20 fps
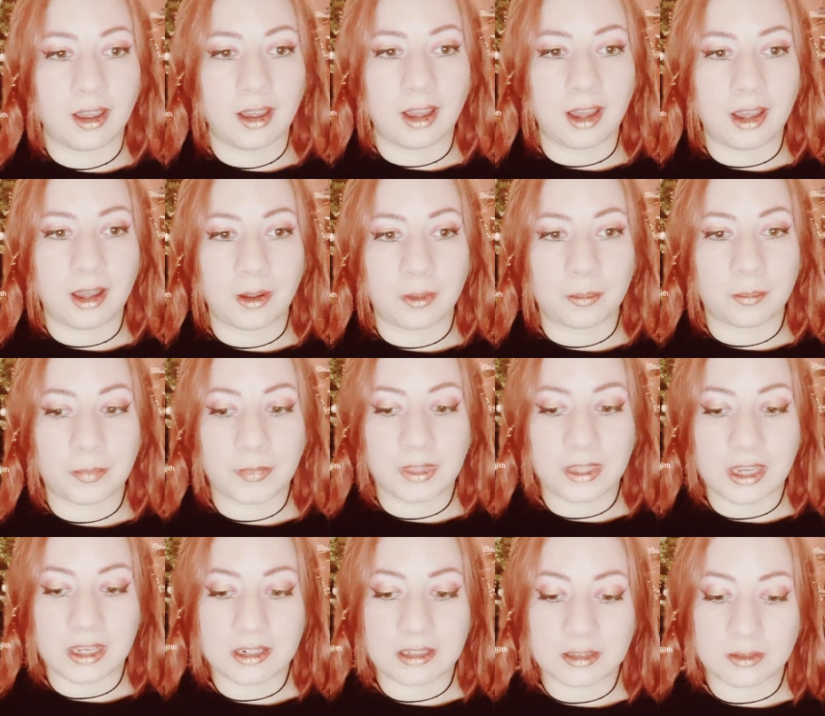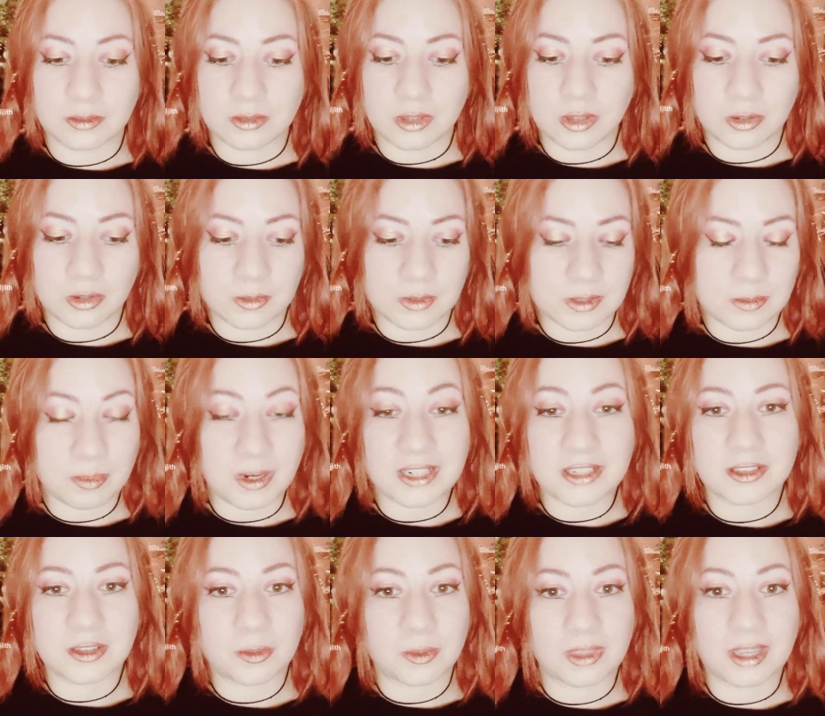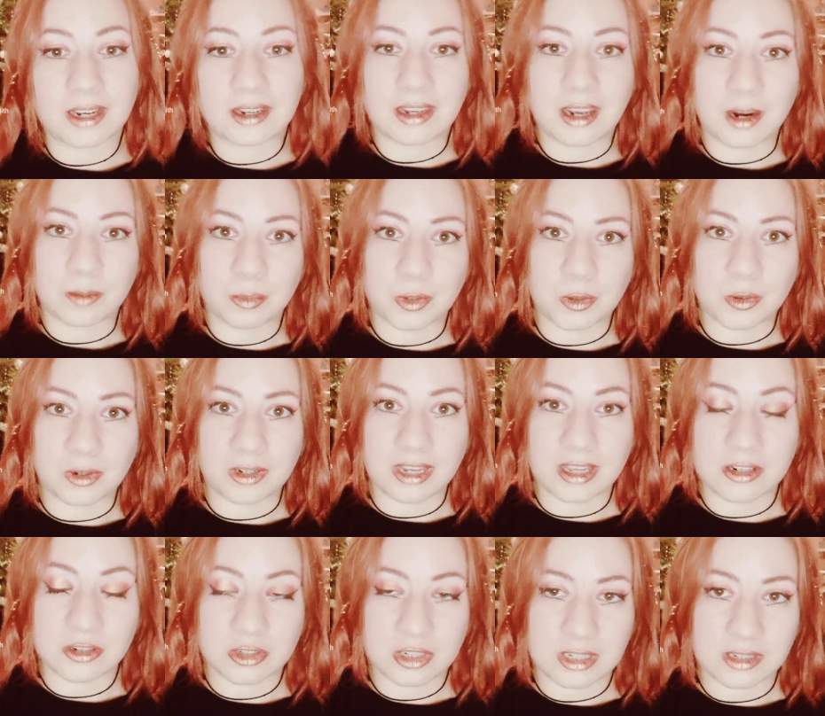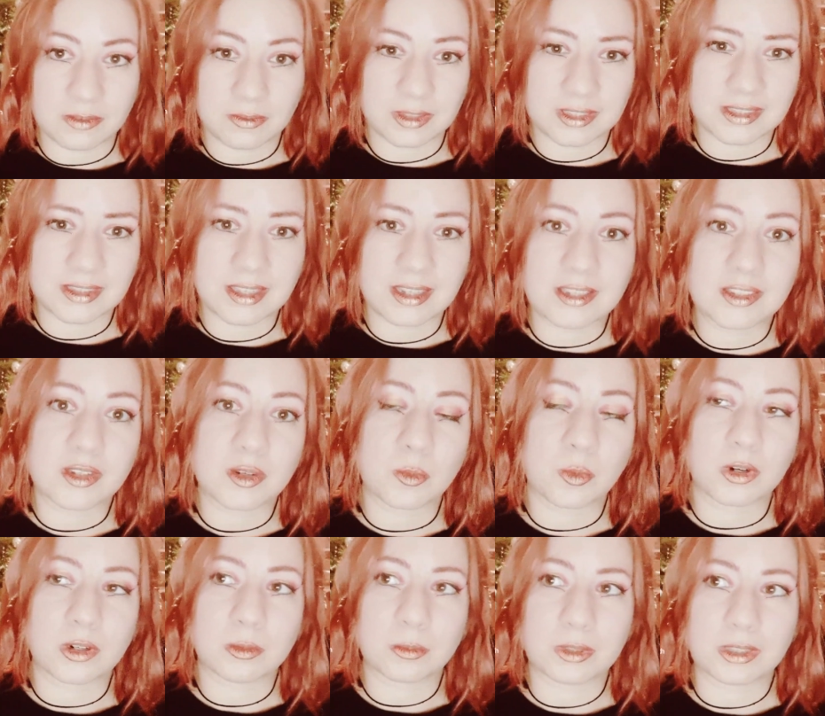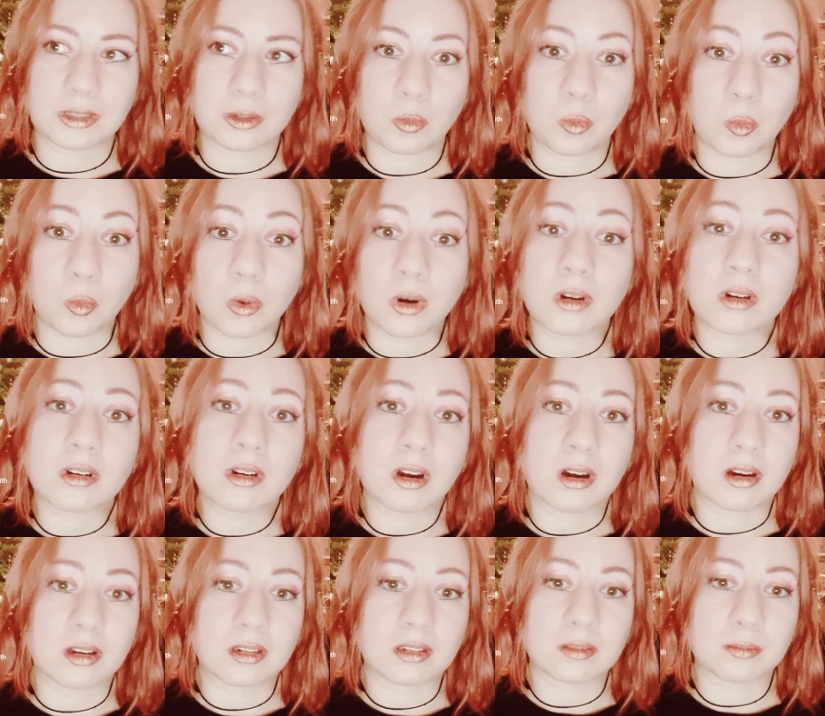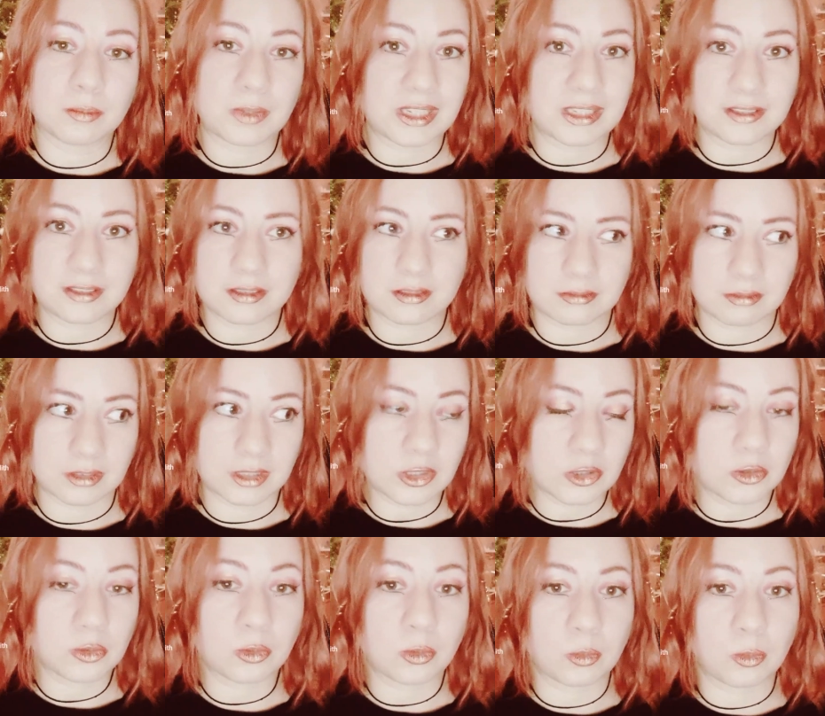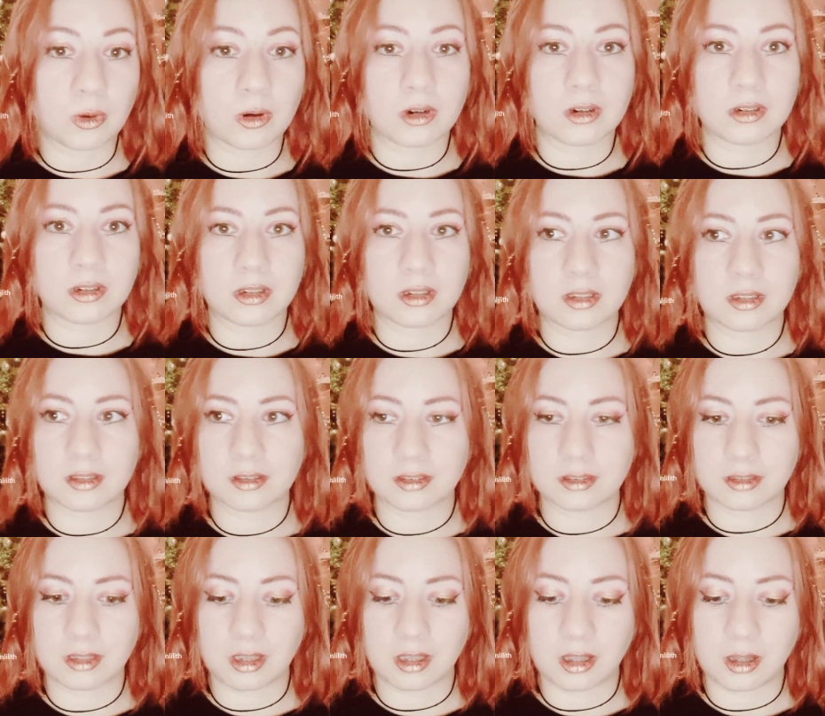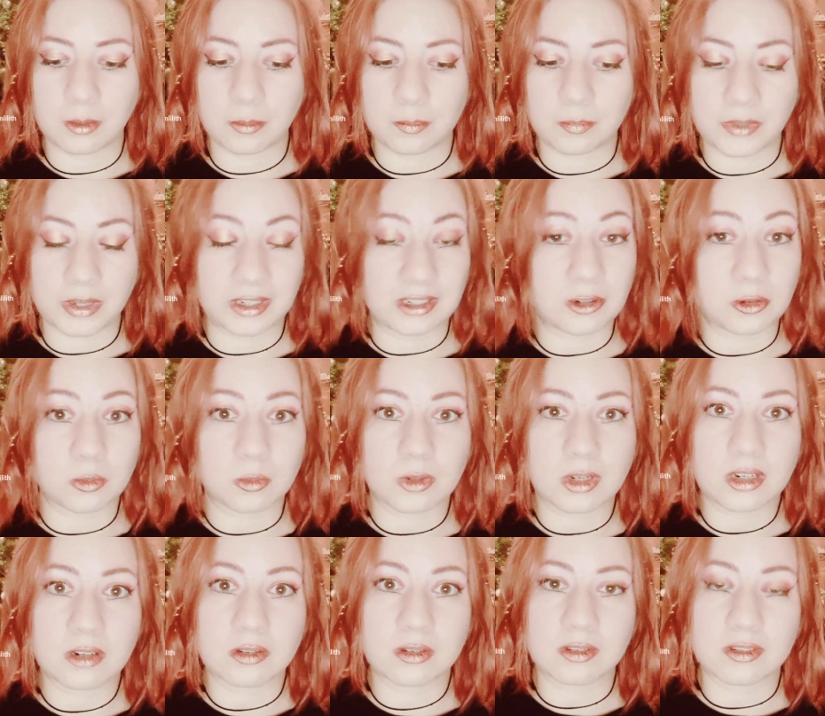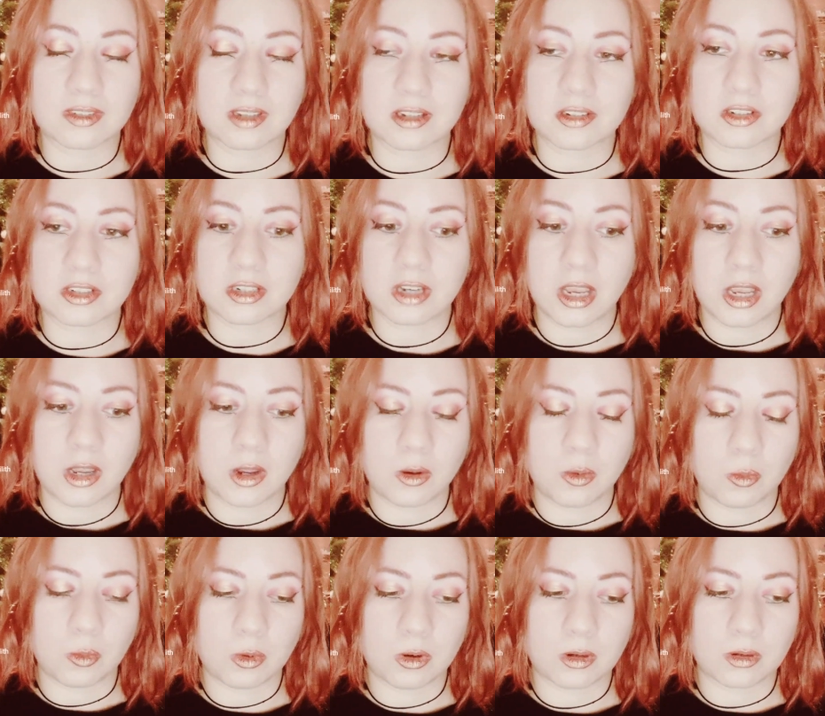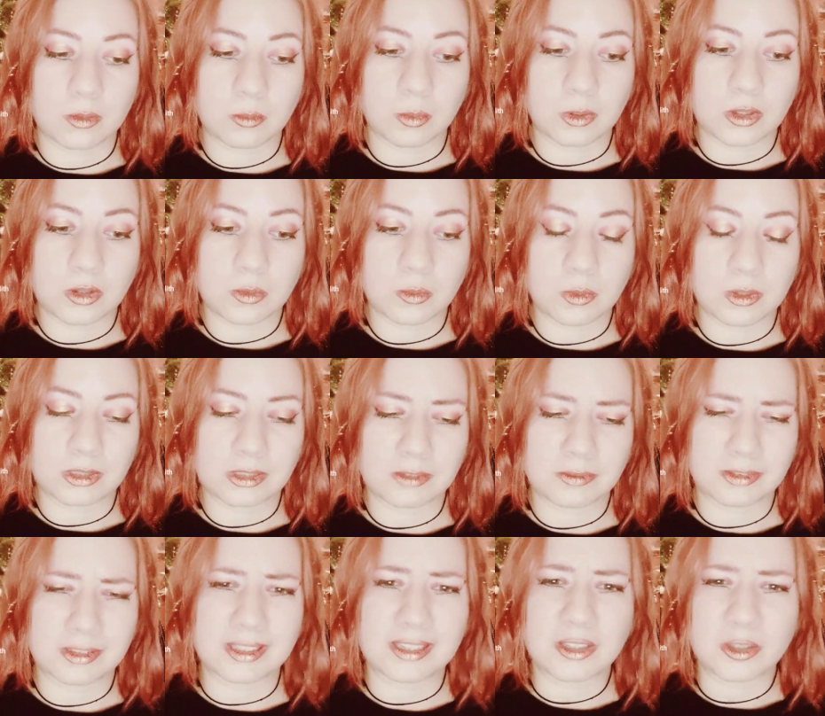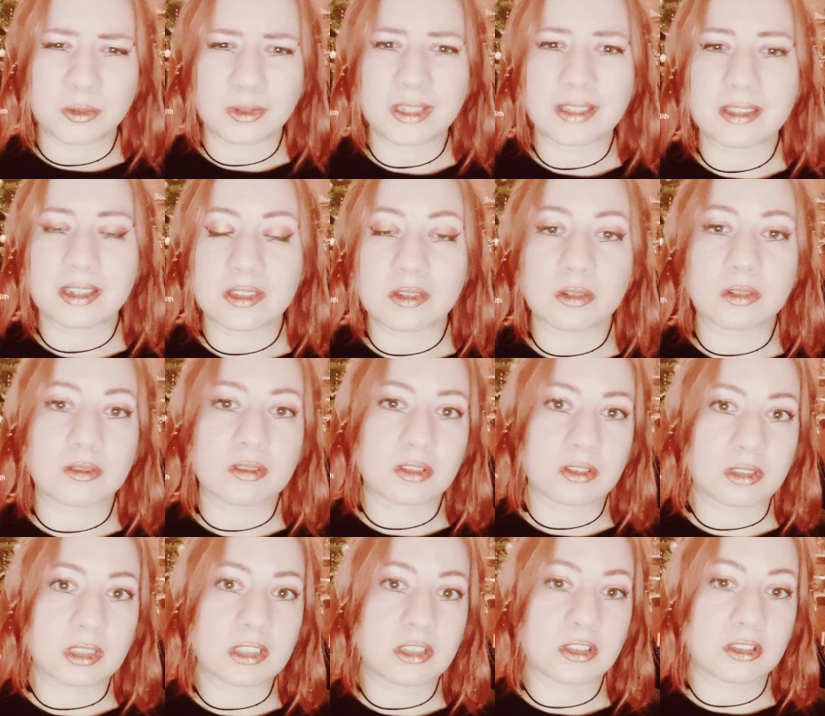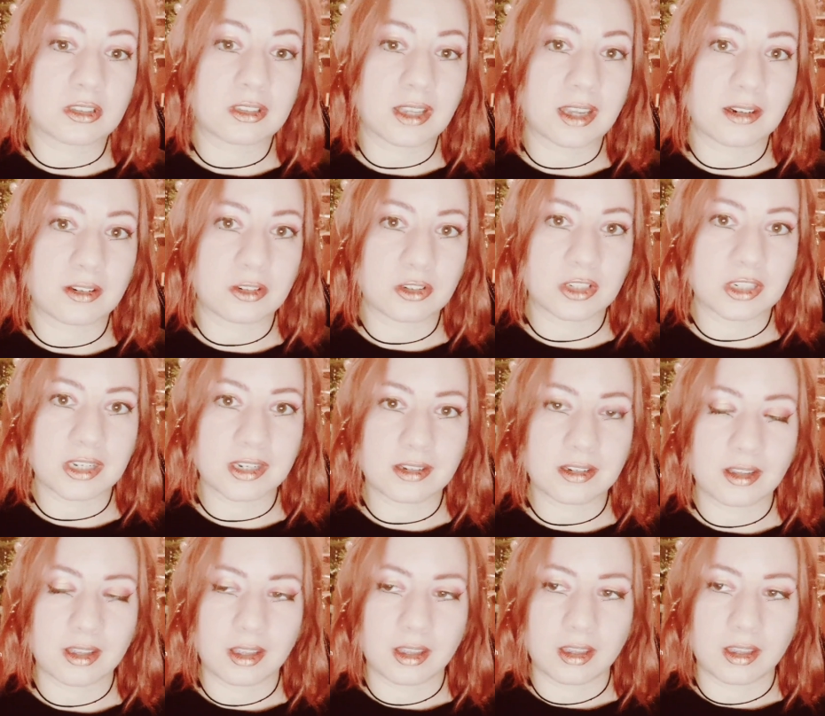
Um, and you know, especially with that Capricorn energy, if it's things you want to really work on, be it literal work, um, a career or such, or where you really feel like you need that sort of structured energy,